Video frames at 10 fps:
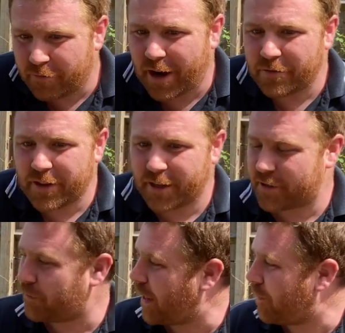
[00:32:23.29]
of round
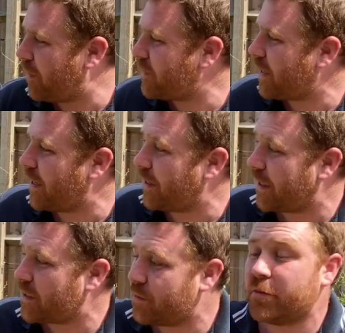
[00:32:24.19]
things up there by saying
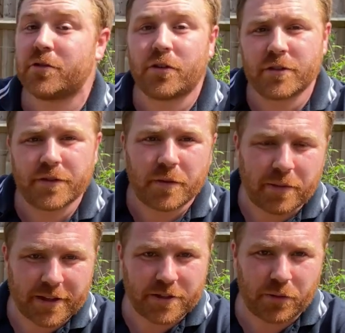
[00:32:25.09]
that's the majority of the
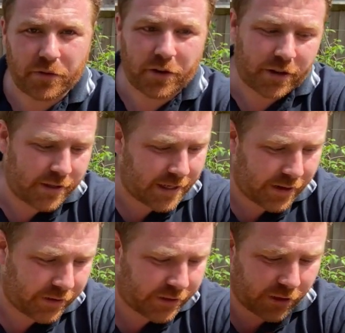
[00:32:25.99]
plants that we've got in this area.